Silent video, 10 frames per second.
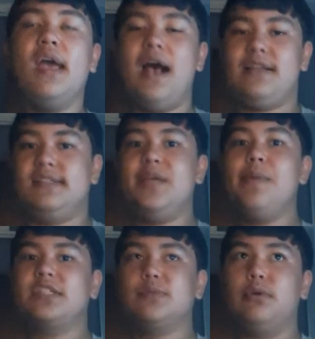has the same
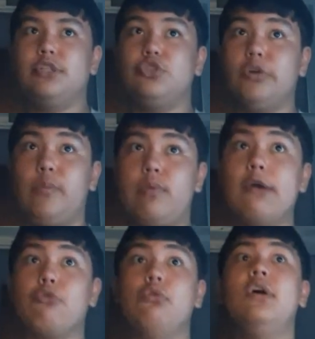access points as the Dream
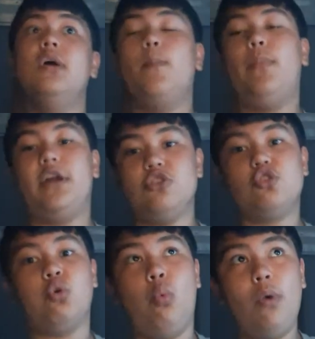Router, but has
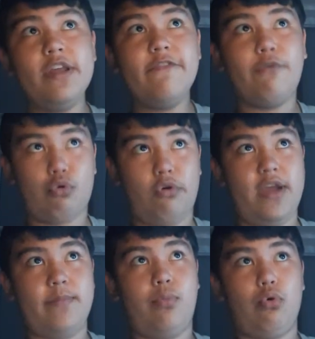24
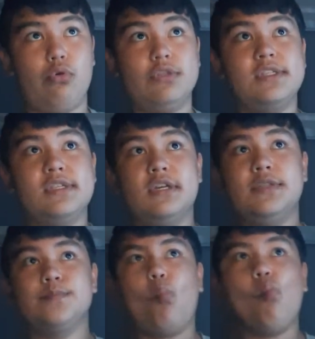LAN ports,
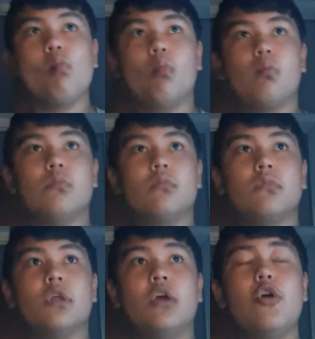
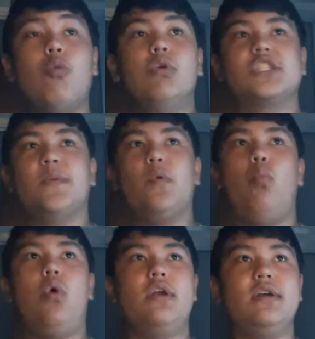with some at
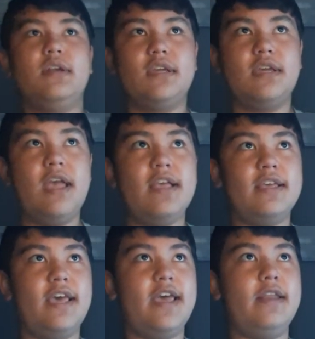1
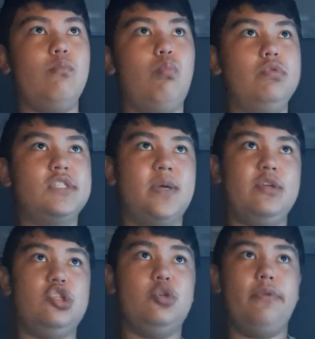gig and some
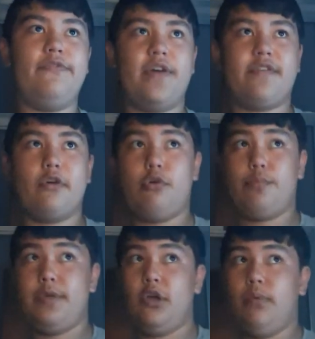at 2.5 gig on
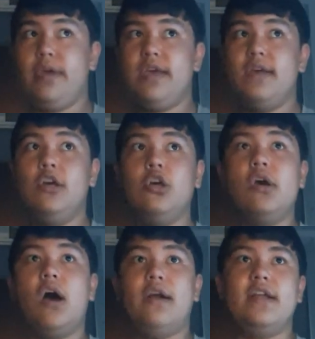PoE,
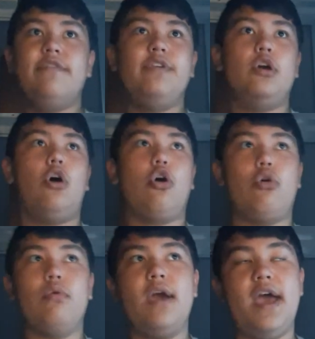an
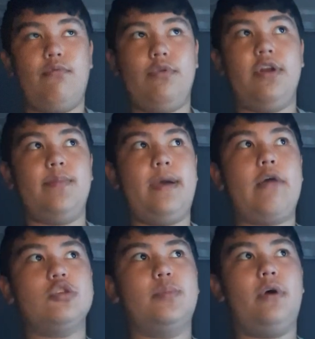NVR and redundant
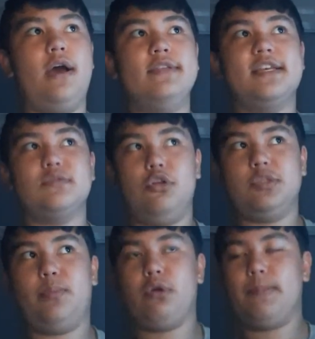power supplies, as well as
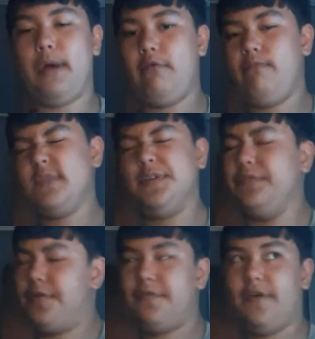supporting about
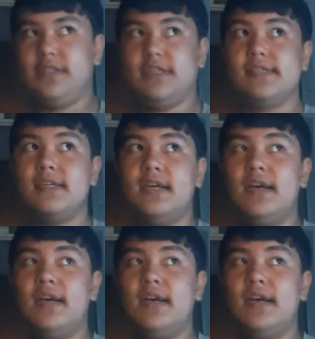75 devices.